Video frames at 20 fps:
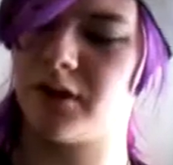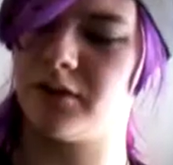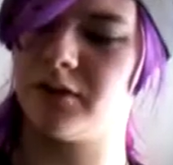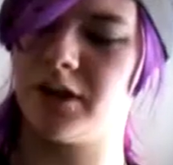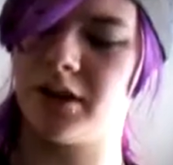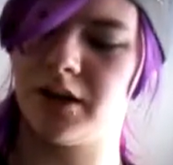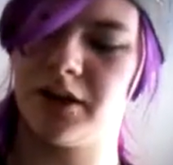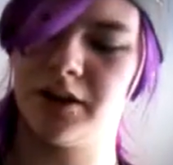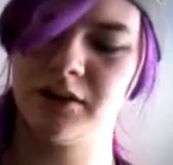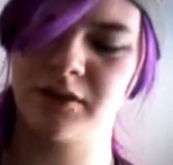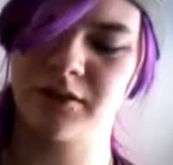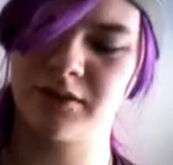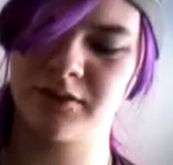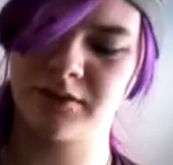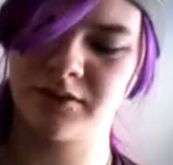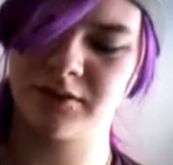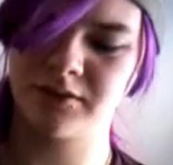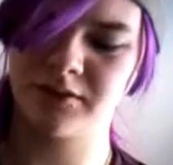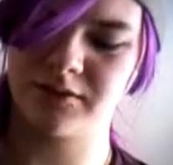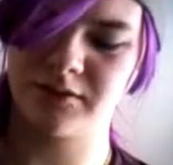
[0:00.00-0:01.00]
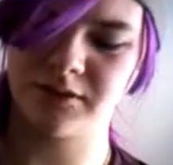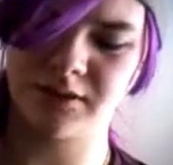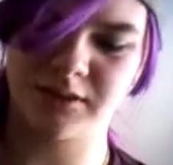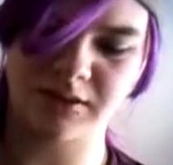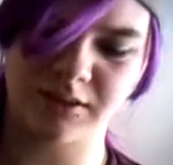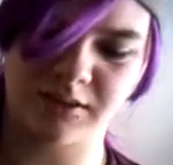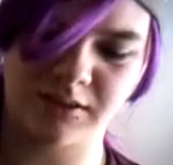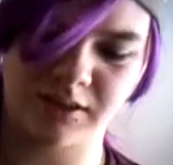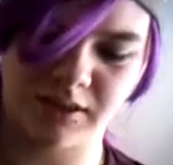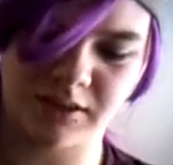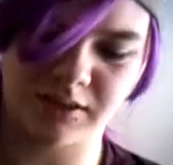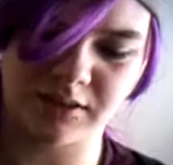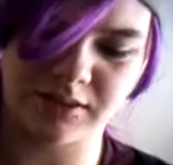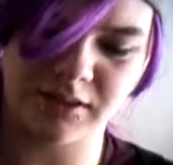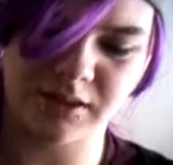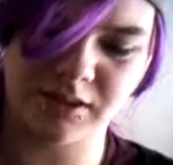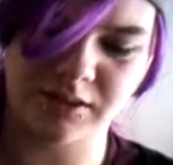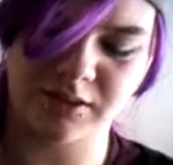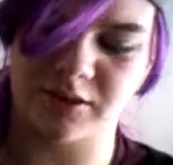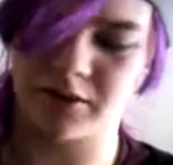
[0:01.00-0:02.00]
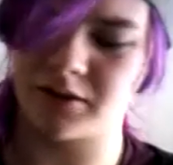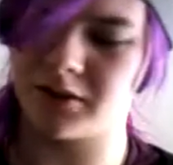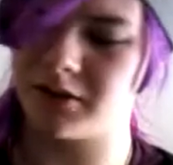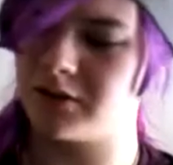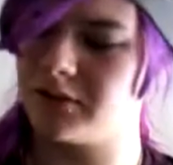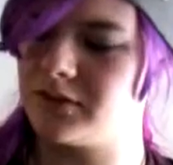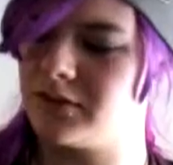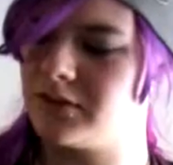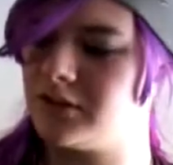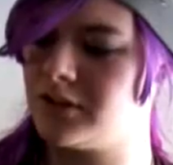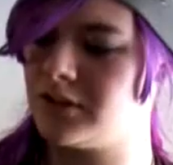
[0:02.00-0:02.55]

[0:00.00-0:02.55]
Alrighty. It's like a duck call.